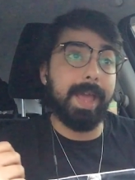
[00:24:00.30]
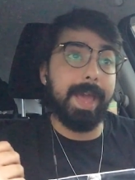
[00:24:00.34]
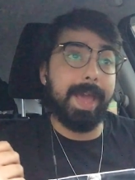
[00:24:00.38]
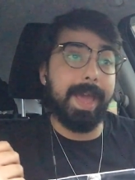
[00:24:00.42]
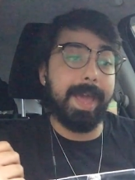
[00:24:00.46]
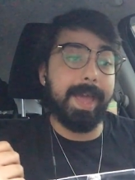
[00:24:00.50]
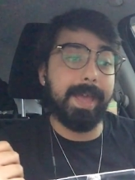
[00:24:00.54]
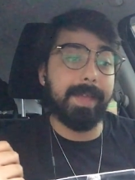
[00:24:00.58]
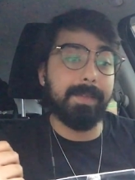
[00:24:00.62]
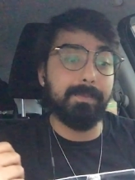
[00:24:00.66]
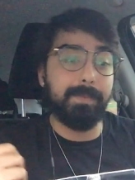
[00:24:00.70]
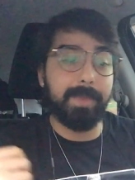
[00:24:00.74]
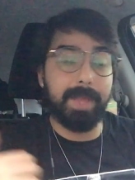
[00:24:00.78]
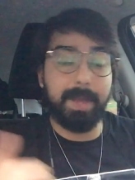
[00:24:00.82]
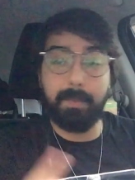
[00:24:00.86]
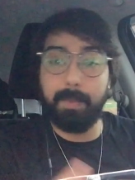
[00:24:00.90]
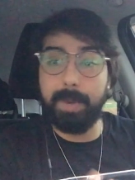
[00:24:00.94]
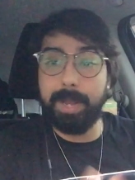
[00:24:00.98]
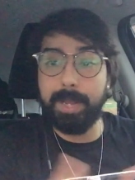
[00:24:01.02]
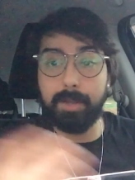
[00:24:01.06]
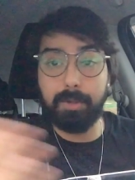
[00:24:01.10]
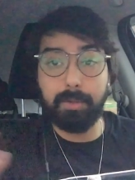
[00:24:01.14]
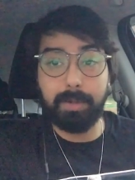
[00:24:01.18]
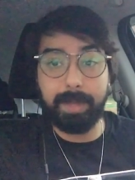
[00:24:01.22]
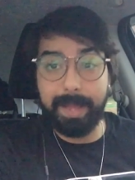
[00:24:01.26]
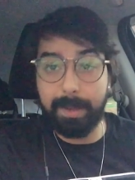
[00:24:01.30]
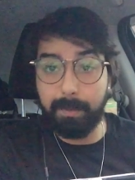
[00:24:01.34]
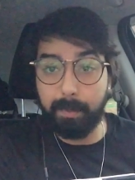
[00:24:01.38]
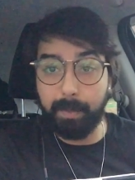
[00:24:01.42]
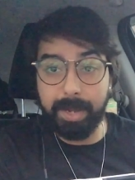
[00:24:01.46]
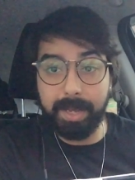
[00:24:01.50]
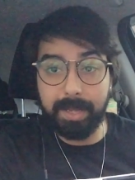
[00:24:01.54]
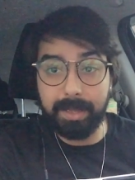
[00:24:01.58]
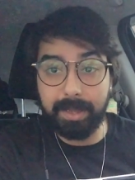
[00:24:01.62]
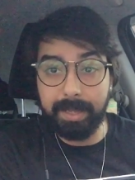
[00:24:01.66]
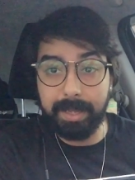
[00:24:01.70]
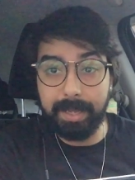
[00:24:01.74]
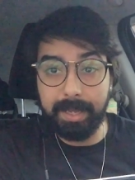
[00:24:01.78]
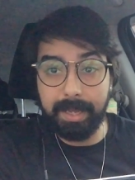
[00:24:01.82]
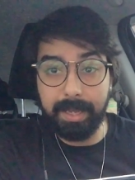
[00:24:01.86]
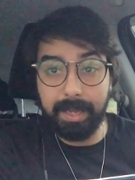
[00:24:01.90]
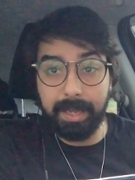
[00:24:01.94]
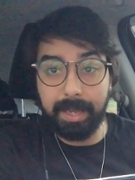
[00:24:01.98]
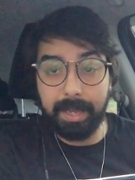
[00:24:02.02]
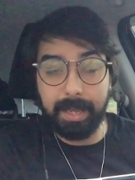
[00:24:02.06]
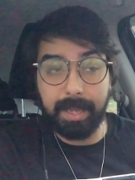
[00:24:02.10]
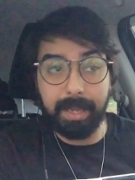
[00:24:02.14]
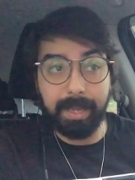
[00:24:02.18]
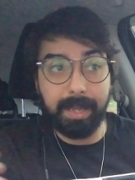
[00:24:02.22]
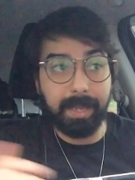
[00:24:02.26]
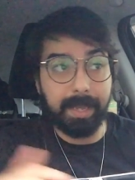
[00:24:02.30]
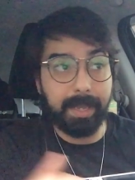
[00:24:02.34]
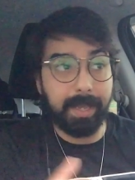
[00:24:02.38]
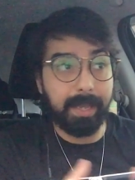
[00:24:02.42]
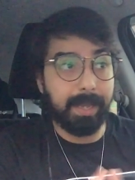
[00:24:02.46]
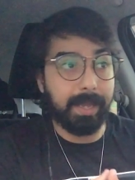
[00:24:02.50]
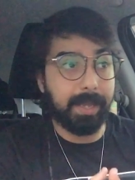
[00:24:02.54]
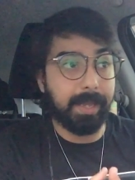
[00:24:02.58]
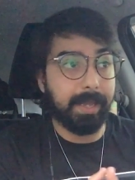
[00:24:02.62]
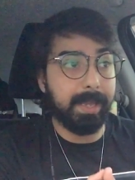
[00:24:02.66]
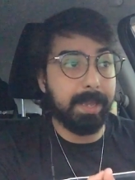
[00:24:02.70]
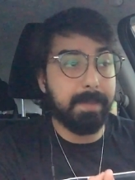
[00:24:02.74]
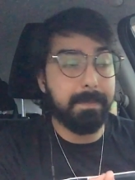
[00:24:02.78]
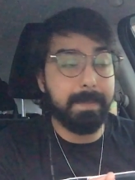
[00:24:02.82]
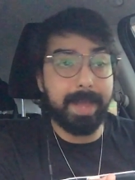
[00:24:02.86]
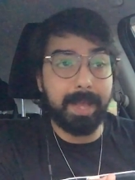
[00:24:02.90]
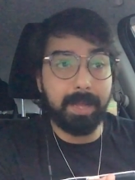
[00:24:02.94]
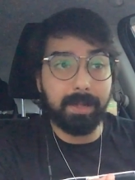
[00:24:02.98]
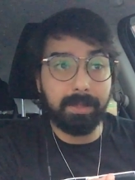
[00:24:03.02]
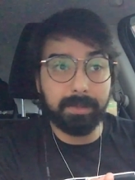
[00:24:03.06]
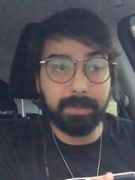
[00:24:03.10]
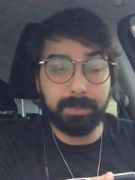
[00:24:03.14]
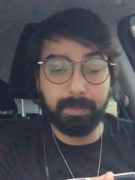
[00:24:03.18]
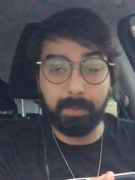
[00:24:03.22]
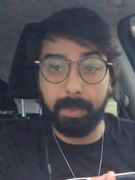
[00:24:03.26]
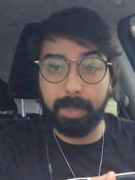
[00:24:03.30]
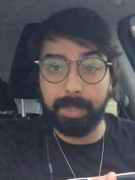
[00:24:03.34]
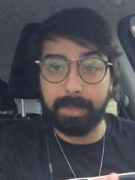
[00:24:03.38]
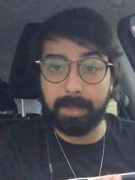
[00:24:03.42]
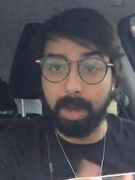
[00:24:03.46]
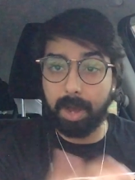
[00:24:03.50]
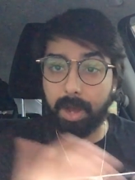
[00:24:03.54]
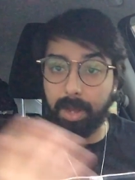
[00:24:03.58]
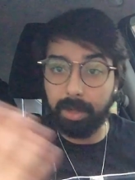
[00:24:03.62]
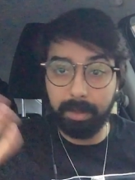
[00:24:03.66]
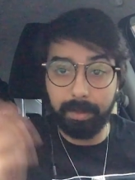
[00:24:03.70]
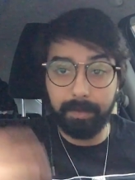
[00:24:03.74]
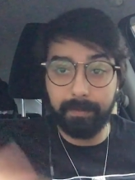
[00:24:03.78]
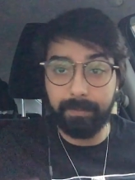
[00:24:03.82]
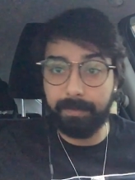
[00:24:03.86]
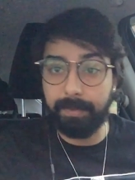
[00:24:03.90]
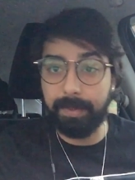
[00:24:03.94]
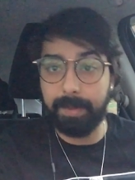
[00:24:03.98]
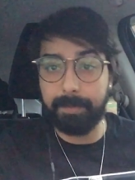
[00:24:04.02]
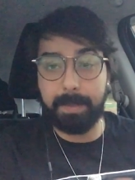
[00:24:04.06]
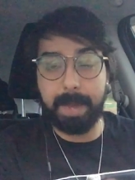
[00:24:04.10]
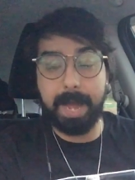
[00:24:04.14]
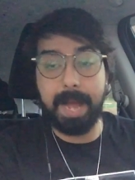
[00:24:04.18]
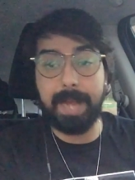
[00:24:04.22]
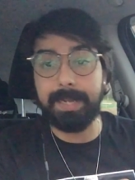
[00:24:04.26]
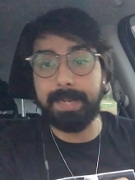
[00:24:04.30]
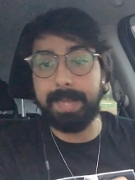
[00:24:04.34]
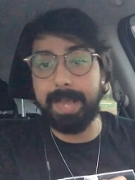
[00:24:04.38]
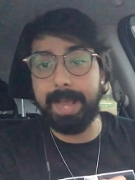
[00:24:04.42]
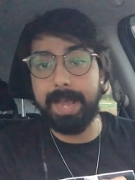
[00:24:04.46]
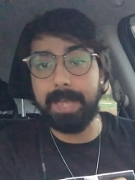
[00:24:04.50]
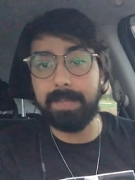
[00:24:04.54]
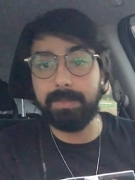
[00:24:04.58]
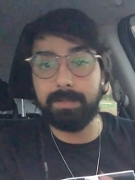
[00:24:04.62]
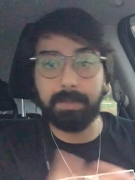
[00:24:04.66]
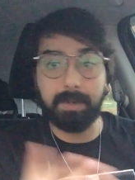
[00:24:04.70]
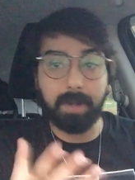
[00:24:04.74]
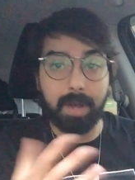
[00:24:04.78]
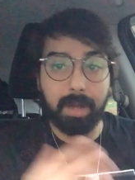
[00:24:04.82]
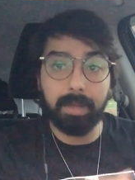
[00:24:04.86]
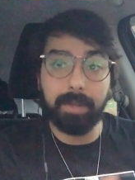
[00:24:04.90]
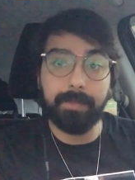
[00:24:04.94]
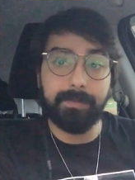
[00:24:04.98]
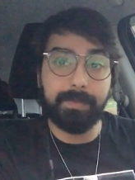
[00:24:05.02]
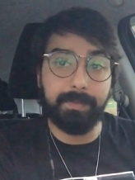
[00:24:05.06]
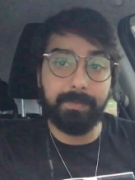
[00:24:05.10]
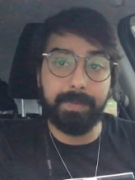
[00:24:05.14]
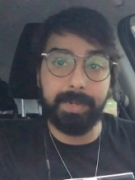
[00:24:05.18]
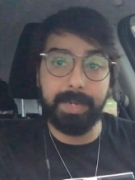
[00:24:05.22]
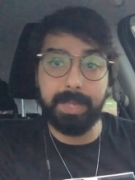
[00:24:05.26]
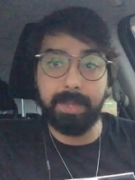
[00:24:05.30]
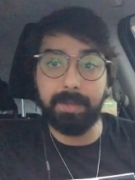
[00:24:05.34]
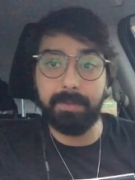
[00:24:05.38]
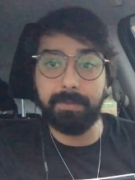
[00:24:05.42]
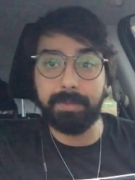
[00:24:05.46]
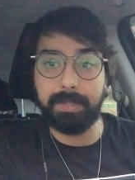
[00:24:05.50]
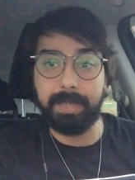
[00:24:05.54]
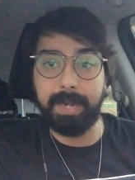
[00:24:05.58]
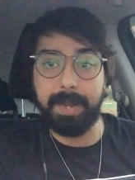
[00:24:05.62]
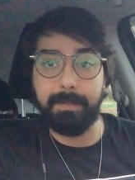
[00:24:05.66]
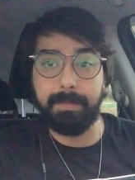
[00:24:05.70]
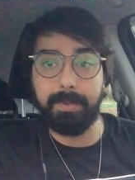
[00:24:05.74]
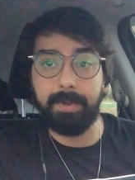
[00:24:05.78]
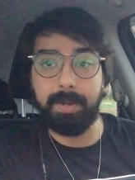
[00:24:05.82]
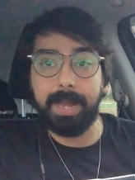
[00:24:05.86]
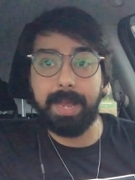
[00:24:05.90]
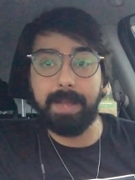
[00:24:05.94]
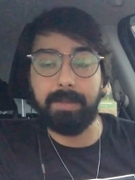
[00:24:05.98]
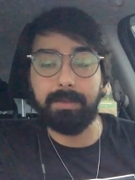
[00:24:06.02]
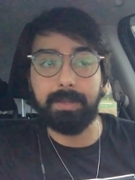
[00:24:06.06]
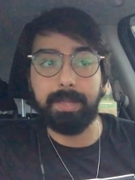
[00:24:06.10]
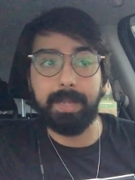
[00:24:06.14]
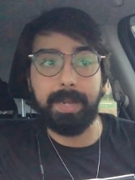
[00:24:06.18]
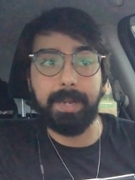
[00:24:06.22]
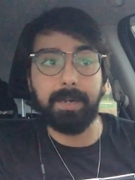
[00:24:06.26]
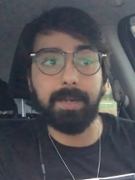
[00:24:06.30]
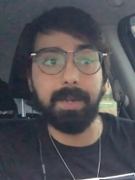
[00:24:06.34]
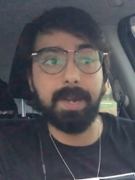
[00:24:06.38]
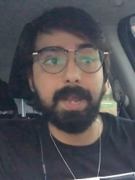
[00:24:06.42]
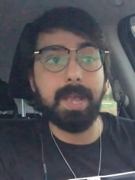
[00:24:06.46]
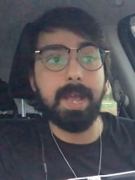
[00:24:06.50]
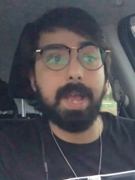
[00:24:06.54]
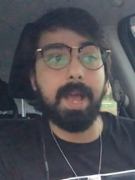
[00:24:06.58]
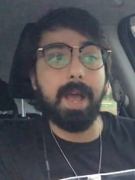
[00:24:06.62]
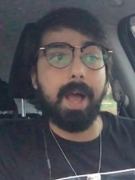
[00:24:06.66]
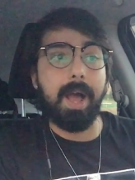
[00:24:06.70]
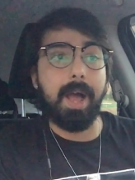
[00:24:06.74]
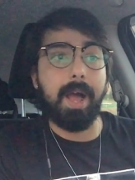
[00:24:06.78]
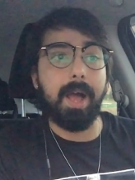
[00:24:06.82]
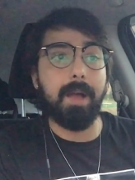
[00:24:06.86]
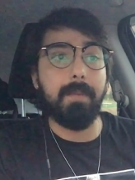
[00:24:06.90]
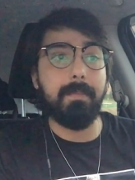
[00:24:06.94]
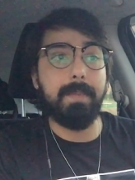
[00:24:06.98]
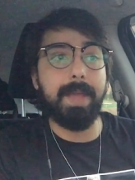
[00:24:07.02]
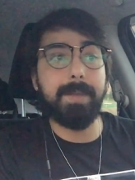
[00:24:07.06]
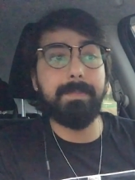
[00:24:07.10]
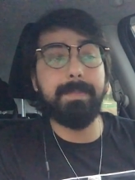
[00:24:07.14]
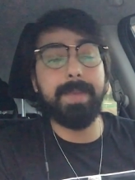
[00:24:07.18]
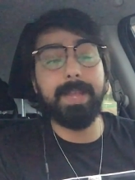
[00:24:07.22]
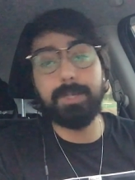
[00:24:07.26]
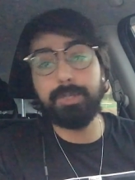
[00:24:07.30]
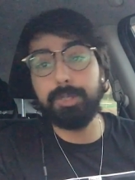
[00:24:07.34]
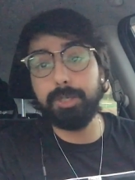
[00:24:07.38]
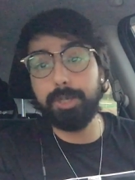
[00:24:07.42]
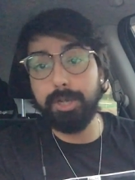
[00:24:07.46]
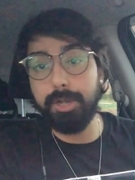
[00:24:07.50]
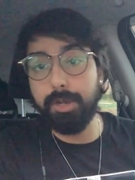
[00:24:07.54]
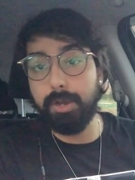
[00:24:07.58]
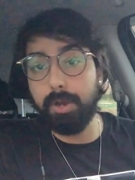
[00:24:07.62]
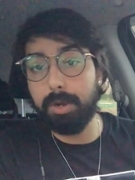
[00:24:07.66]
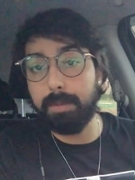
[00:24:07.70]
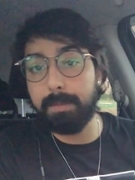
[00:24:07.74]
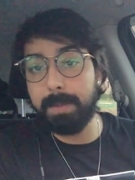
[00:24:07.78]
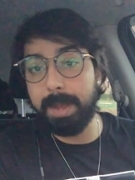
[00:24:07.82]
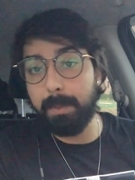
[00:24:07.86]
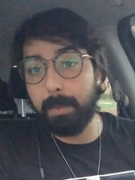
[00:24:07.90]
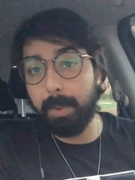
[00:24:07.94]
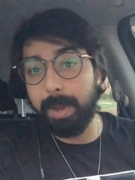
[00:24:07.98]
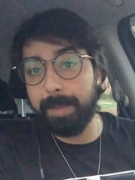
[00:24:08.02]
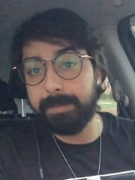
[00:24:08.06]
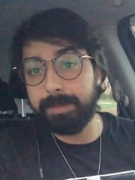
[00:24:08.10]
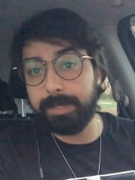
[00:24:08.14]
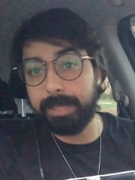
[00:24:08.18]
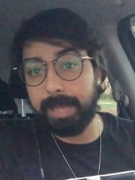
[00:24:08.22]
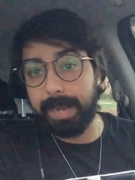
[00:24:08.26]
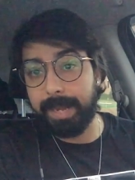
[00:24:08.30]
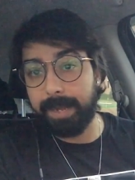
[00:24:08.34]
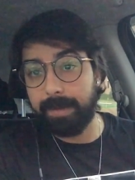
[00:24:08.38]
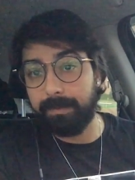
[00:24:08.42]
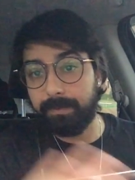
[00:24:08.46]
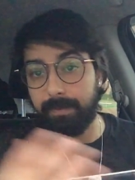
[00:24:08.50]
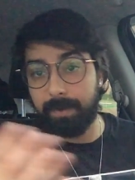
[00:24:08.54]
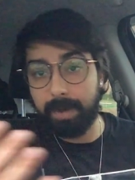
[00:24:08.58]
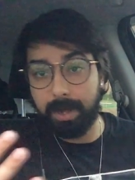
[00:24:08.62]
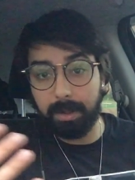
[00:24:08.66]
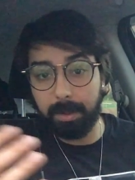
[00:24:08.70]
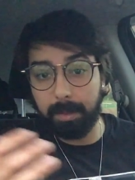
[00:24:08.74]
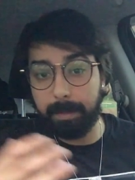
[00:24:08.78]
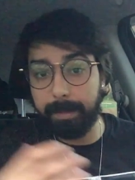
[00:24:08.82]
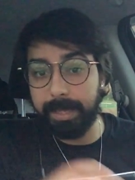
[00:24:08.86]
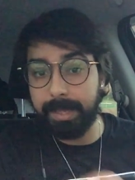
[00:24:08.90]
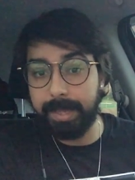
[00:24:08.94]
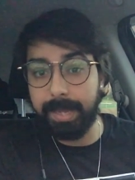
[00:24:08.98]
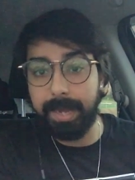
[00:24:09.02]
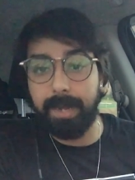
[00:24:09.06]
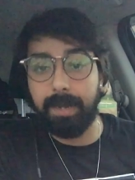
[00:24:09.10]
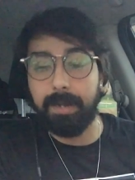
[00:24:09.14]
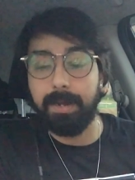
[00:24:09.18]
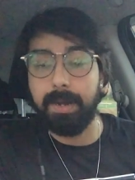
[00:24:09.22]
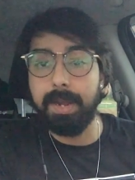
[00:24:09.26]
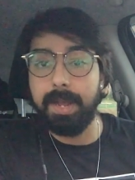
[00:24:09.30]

eh, that way, you'll get weekly eh, eh, emails with all of the podcasts and all of the videos that I put out there. Um, and make sure you go to my website and follow me there,